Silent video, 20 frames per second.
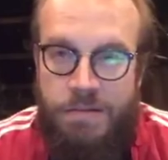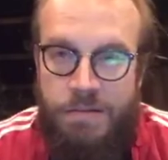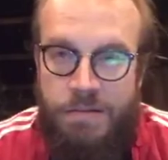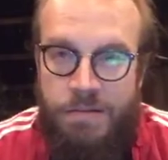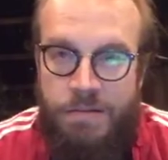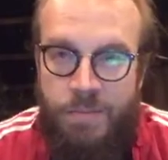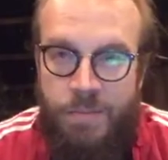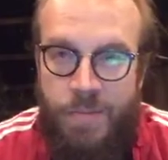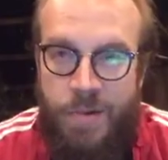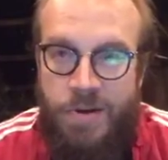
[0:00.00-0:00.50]

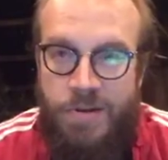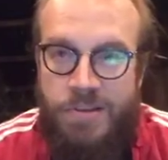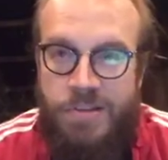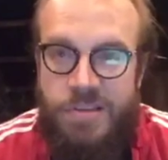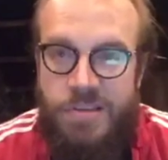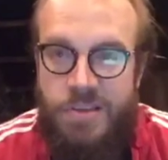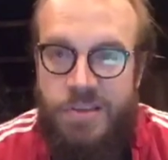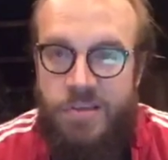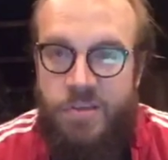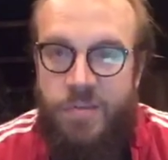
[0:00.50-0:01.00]
Largely
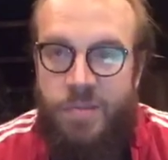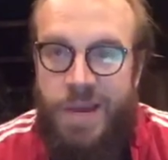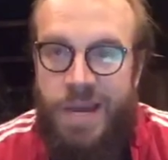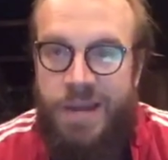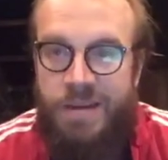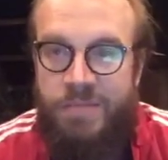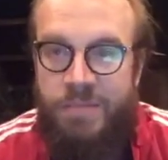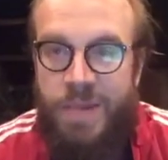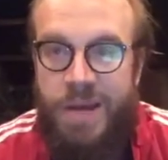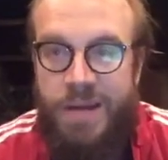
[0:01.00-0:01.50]
the domain
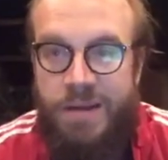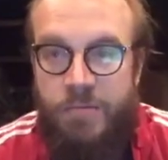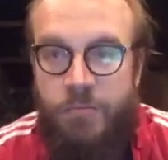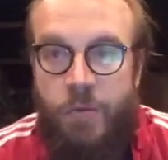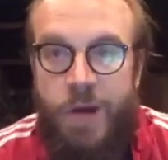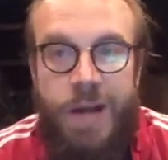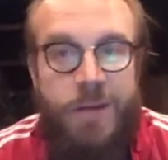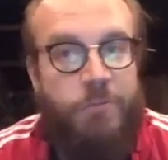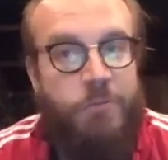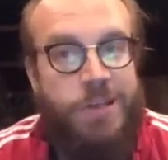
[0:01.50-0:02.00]
of men, and
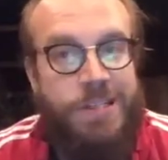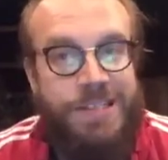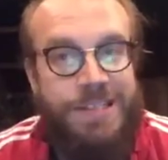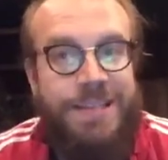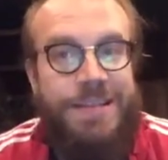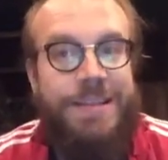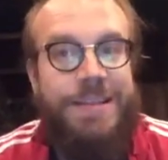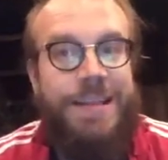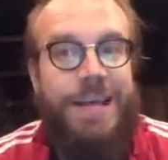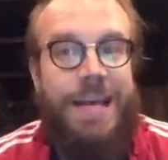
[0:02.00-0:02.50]
white ones at
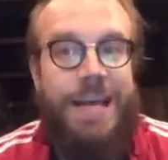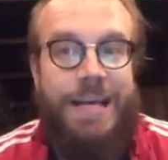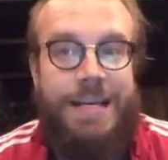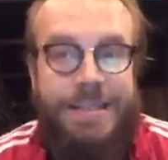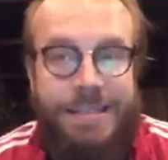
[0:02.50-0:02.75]
that.